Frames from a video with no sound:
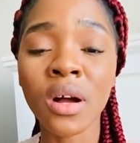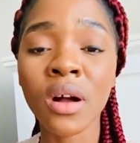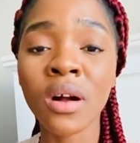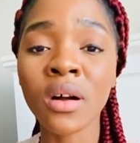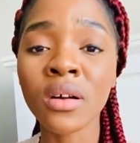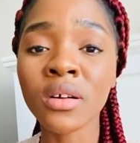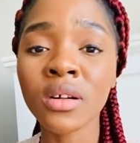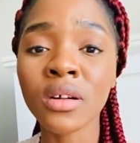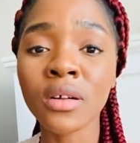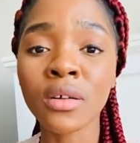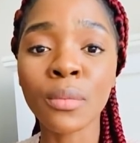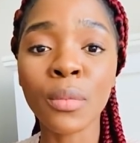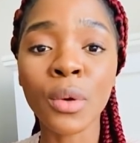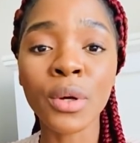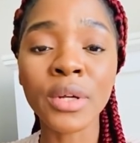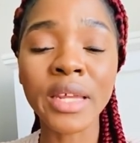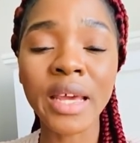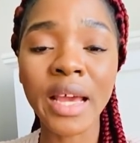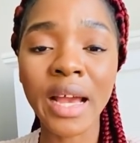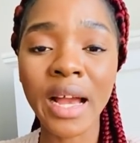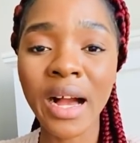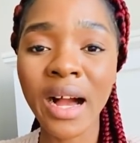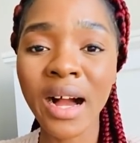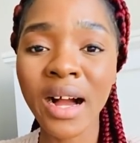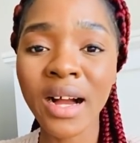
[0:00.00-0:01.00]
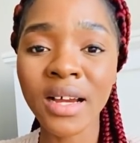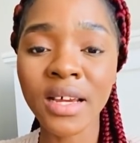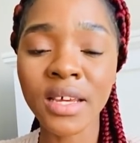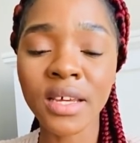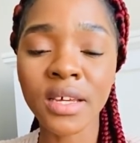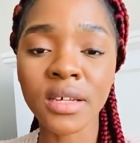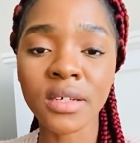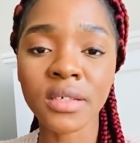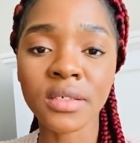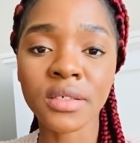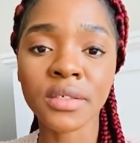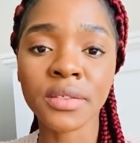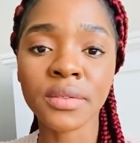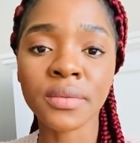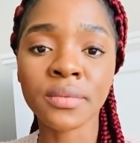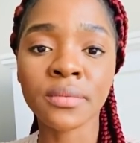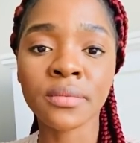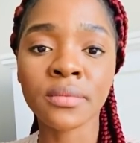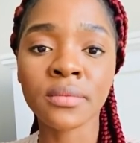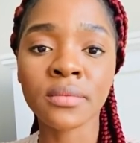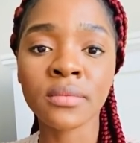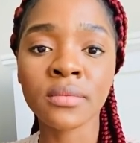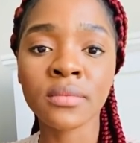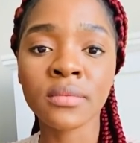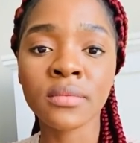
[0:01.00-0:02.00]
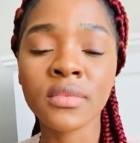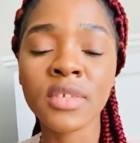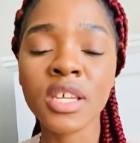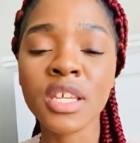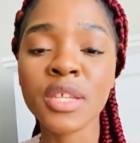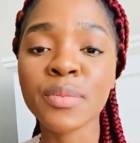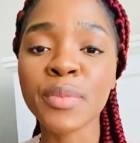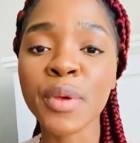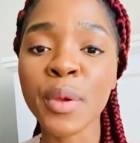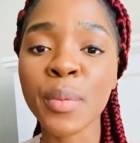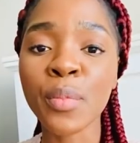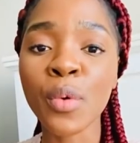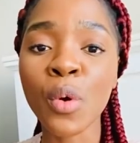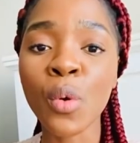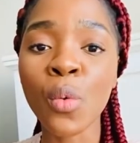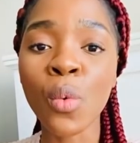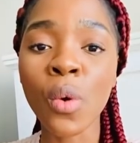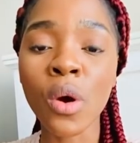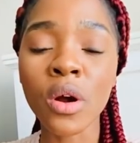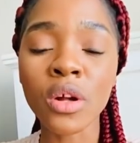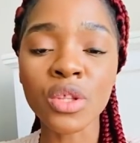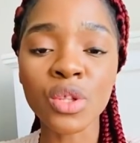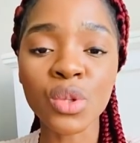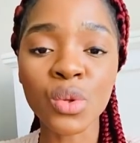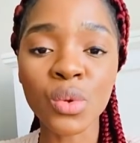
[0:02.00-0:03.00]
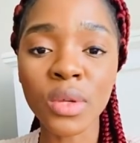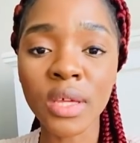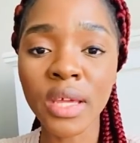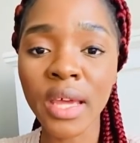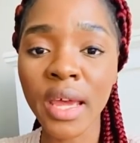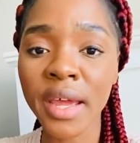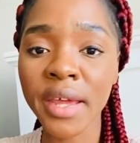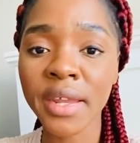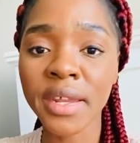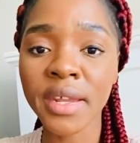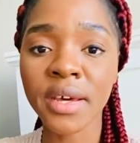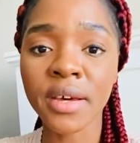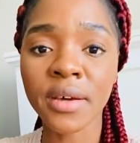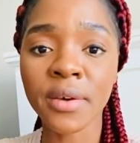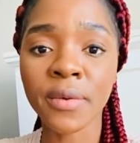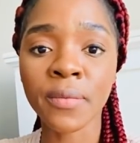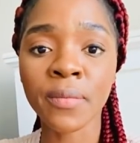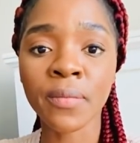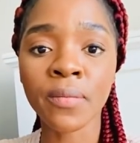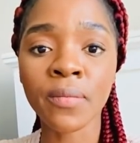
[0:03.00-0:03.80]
uncle Mordecai. These people worked together.